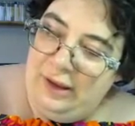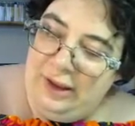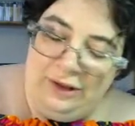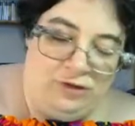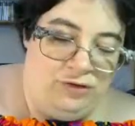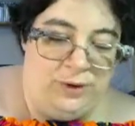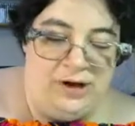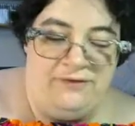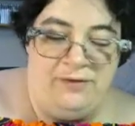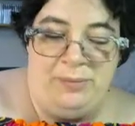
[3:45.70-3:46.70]
into
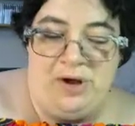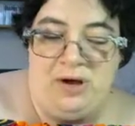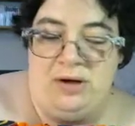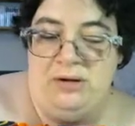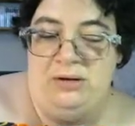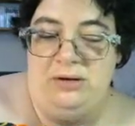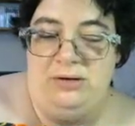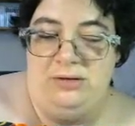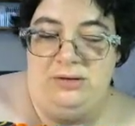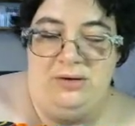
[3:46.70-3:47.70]
another part
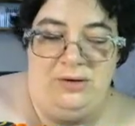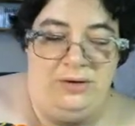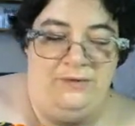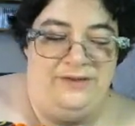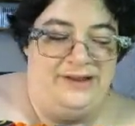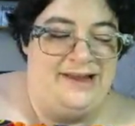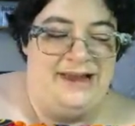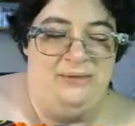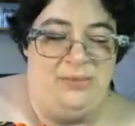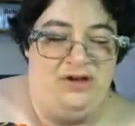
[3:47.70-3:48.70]
of a
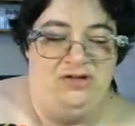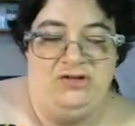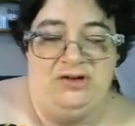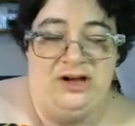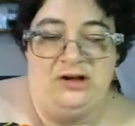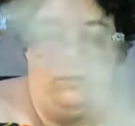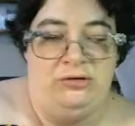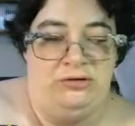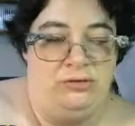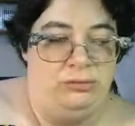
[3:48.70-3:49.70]
tape measure, and it
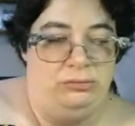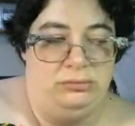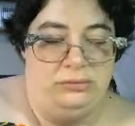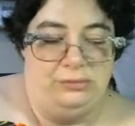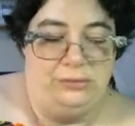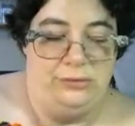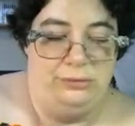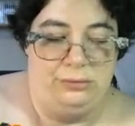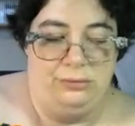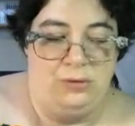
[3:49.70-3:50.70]
goes
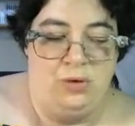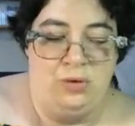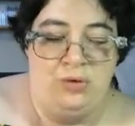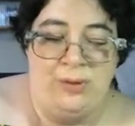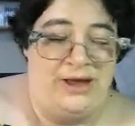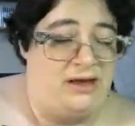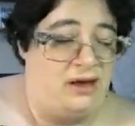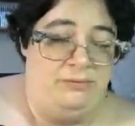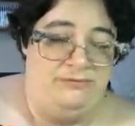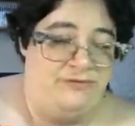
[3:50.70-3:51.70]
all the way
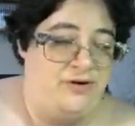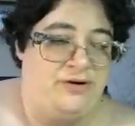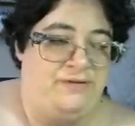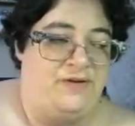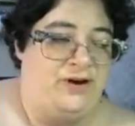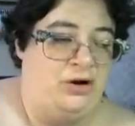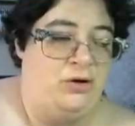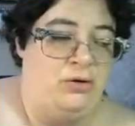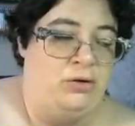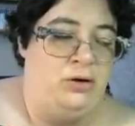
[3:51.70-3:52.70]
up, very very
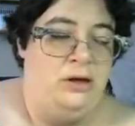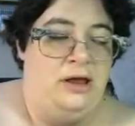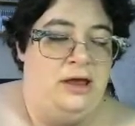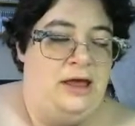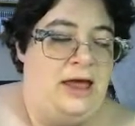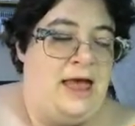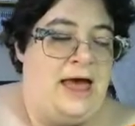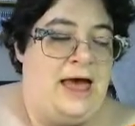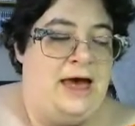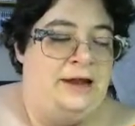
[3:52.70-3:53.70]
long.
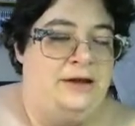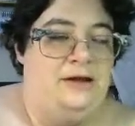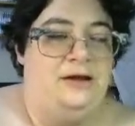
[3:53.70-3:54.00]
And